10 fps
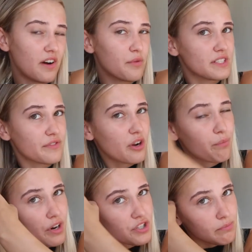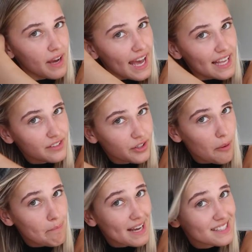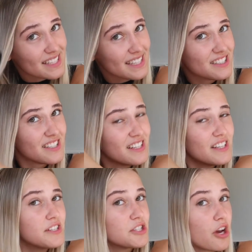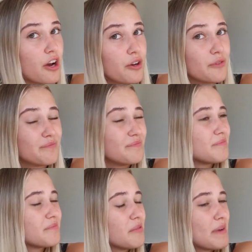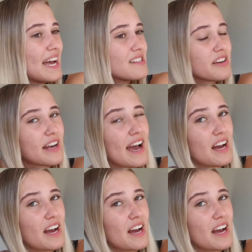Otherwise, if I don't brush it, my hair's going to go matted. So, my hair's okay.